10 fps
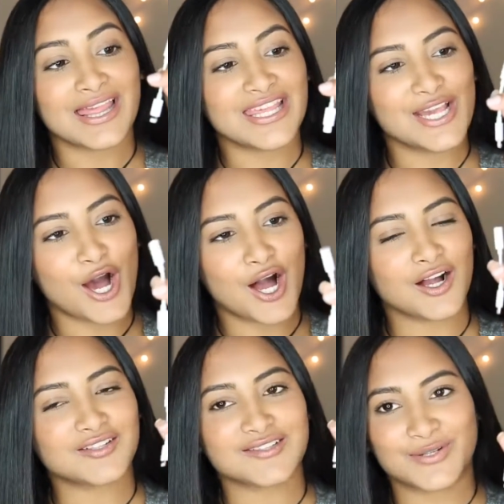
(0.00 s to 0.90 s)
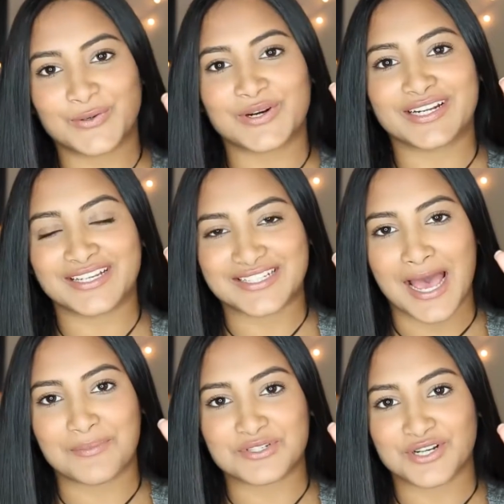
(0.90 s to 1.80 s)
The aux cord
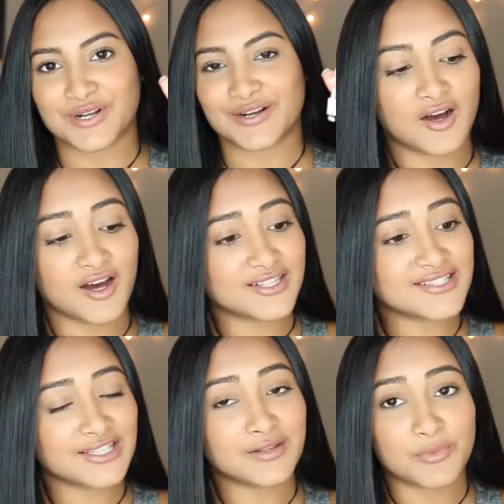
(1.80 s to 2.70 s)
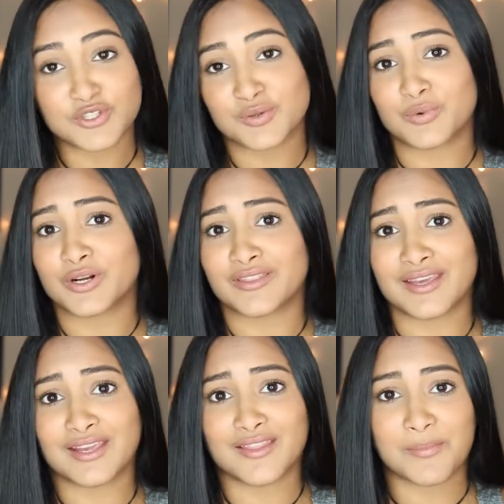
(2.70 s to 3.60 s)
adapter. Honestly, the most important
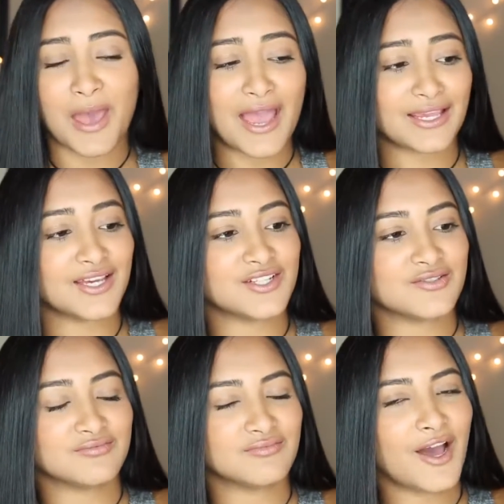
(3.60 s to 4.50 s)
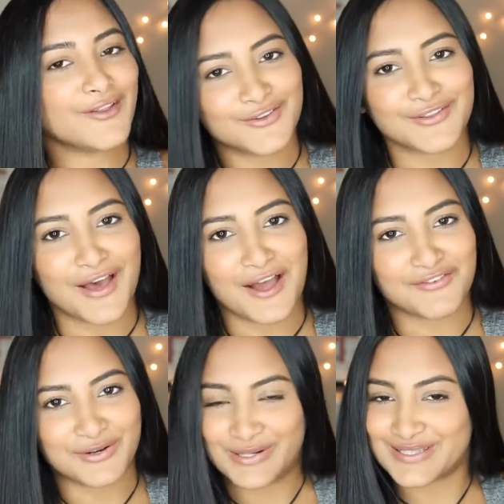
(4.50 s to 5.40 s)
thing in that package, other than the iPhone